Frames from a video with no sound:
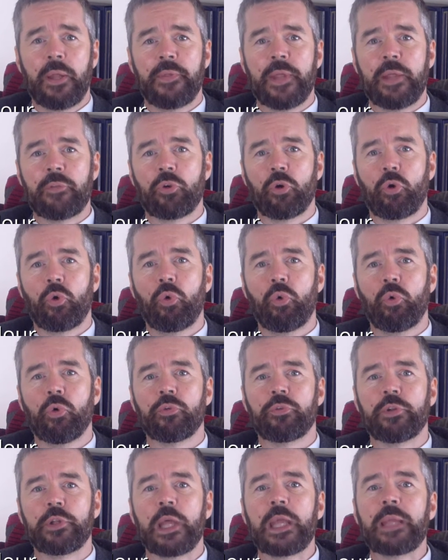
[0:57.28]
There's a
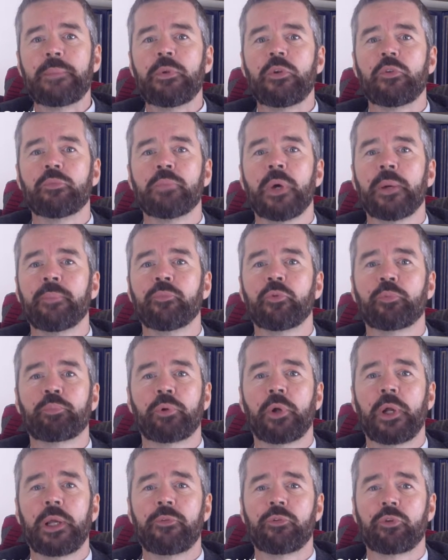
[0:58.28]
horse in Amy's mum's
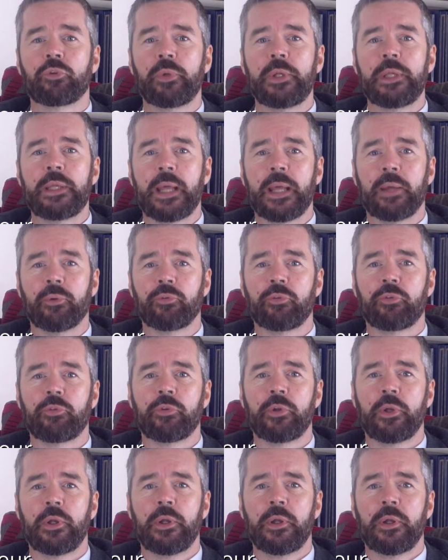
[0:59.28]
prized greenhouse.
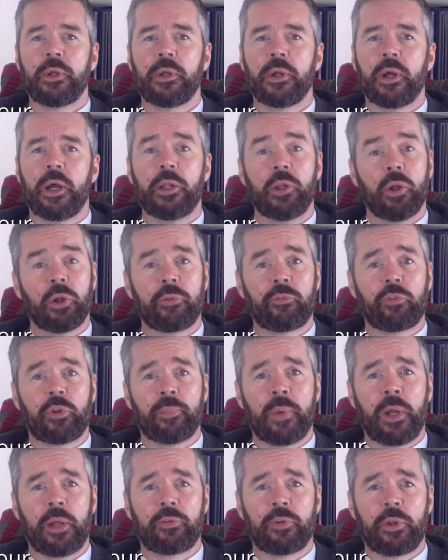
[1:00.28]
A lot of
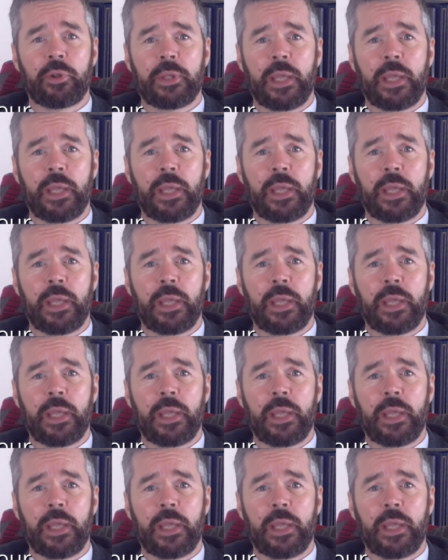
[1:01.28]
tomato